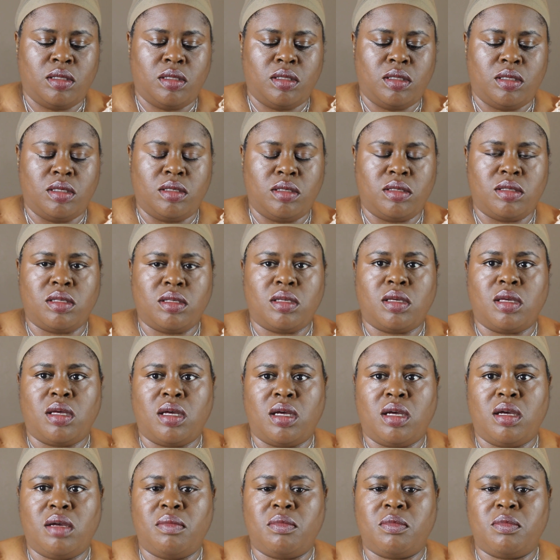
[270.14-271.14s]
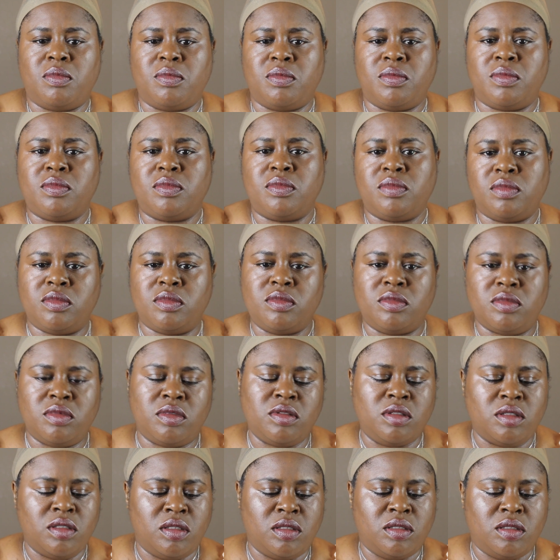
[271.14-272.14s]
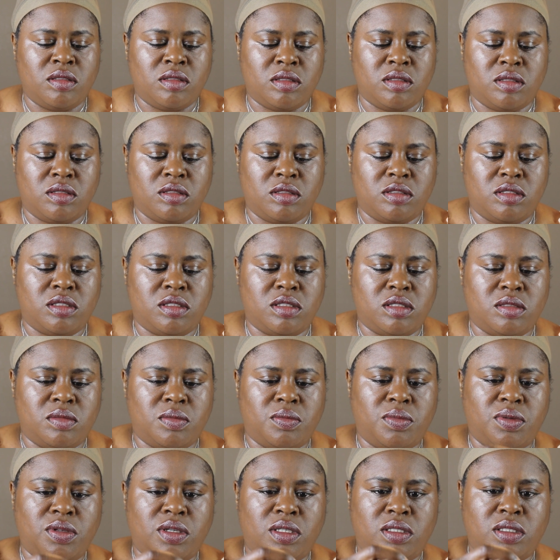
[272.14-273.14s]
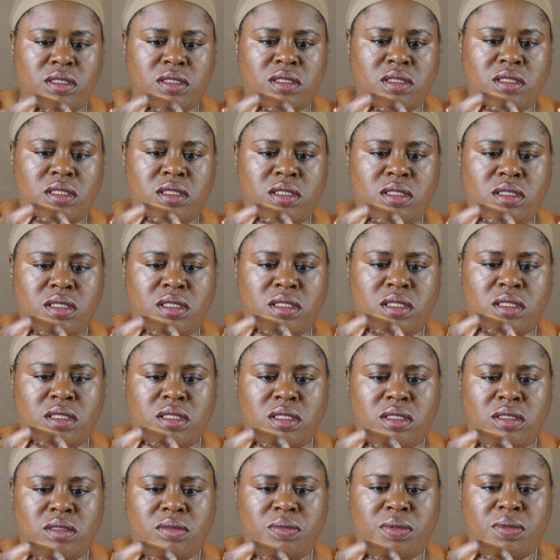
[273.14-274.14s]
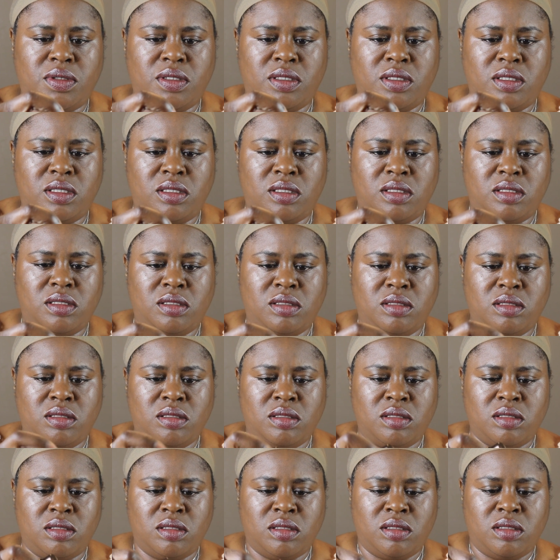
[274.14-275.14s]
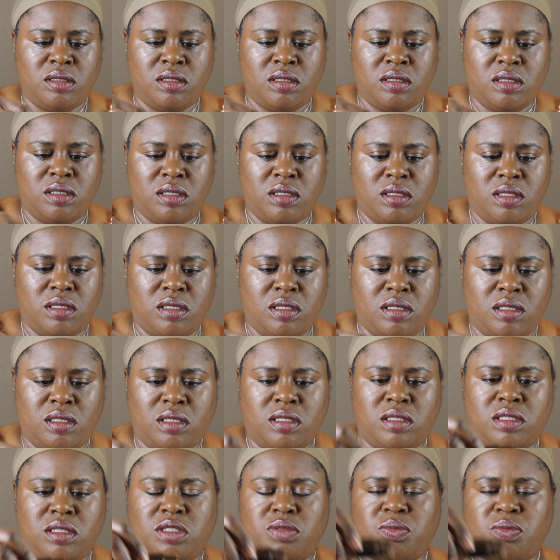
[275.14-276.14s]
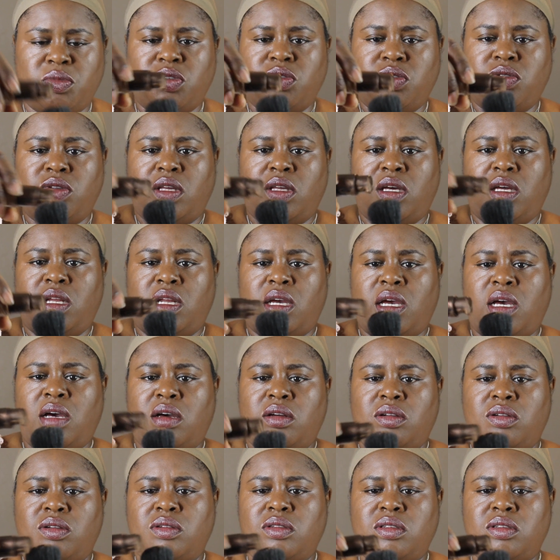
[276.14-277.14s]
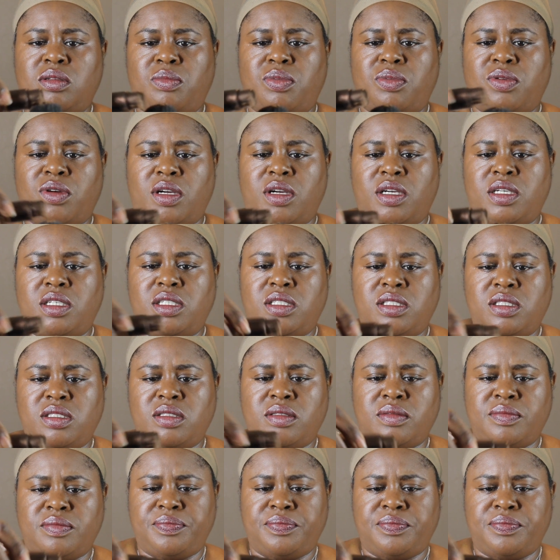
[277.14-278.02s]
This time, just place just a little bit and smooth that out on the brush.